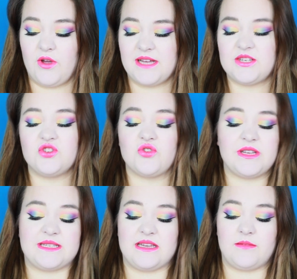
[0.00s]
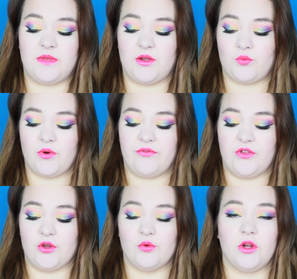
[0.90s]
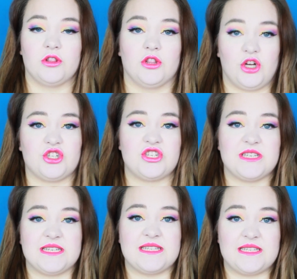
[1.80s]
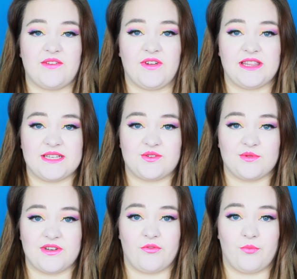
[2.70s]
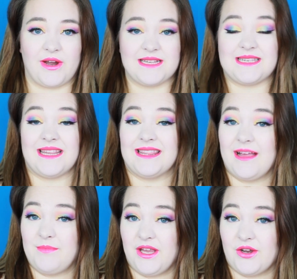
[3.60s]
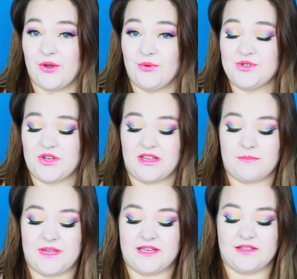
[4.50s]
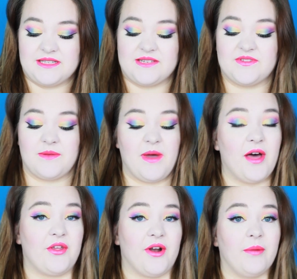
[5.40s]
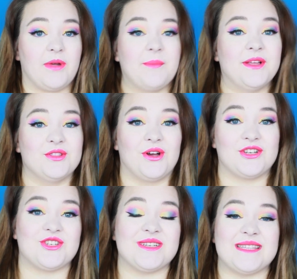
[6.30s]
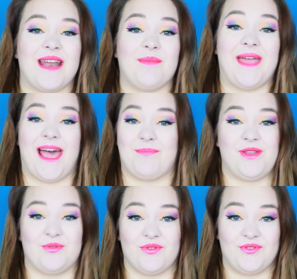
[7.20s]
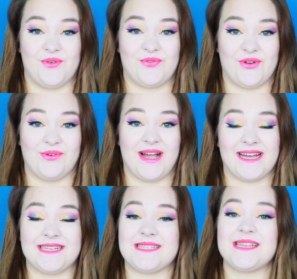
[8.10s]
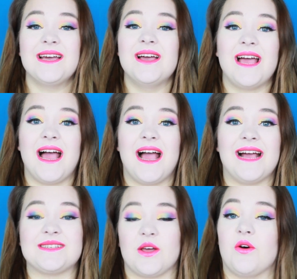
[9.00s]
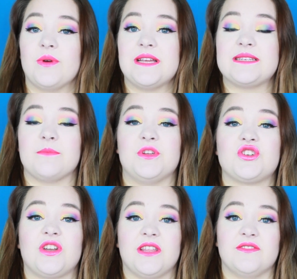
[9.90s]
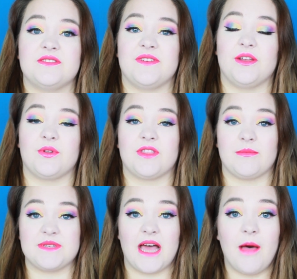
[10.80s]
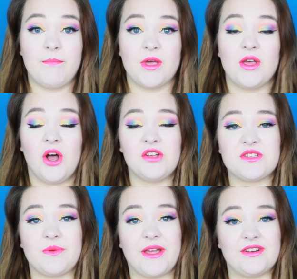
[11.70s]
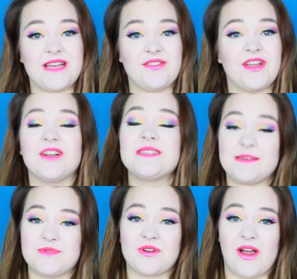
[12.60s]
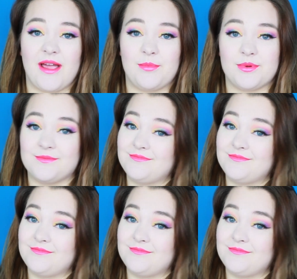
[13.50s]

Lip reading: you guys enjoy seeing me review launches and stuff like this from different brands, let me know so I can make a list of some other upcoming launches that I'd be happy to review for you guys. As always, be sure to give this video a thumbs up. Also, while you're down there, subscribe.